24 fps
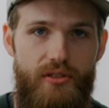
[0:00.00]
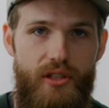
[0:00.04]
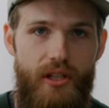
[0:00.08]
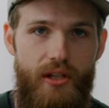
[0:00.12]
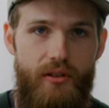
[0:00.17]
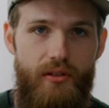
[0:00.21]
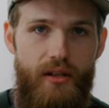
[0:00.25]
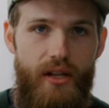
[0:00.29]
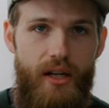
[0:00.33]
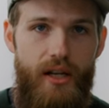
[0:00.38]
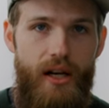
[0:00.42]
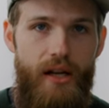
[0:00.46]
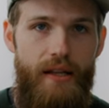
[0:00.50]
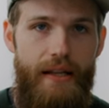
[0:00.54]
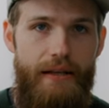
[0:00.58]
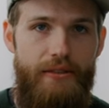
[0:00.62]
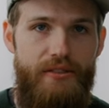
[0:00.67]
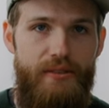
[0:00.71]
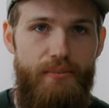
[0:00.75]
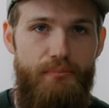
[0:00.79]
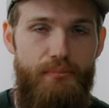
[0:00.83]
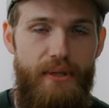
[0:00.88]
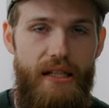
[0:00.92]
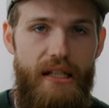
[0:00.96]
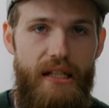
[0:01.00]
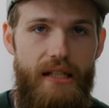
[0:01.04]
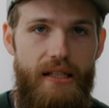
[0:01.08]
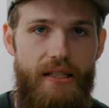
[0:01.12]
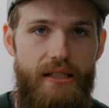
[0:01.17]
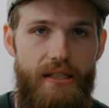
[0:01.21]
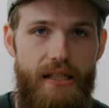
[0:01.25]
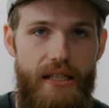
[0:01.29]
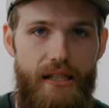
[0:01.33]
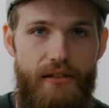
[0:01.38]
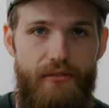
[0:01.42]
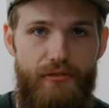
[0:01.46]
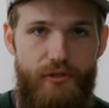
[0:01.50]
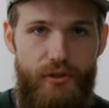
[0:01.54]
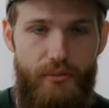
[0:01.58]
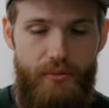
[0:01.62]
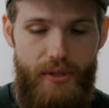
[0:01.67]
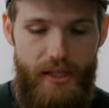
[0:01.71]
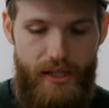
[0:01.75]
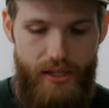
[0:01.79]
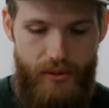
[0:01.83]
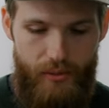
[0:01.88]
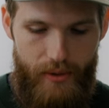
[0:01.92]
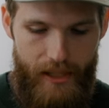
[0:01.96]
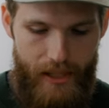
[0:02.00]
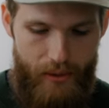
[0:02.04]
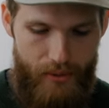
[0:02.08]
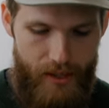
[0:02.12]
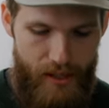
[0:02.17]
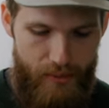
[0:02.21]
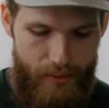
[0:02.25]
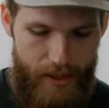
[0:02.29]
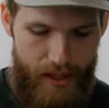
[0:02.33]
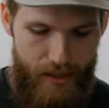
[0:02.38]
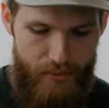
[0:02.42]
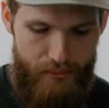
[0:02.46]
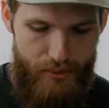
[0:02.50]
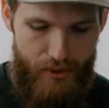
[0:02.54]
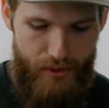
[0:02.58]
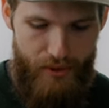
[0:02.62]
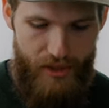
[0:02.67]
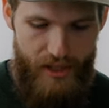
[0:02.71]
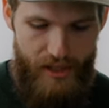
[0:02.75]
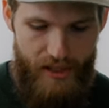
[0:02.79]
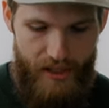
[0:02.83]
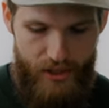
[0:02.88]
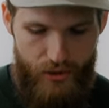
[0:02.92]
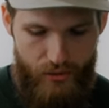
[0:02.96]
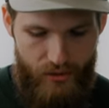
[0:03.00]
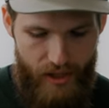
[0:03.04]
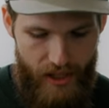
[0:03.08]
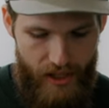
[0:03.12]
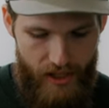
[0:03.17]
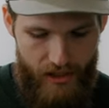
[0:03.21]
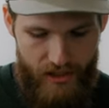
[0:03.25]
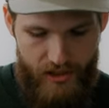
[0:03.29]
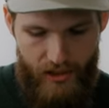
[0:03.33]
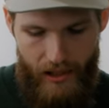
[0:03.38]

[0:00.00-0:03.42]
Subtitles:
So that was a big need for me when I went about building this rig.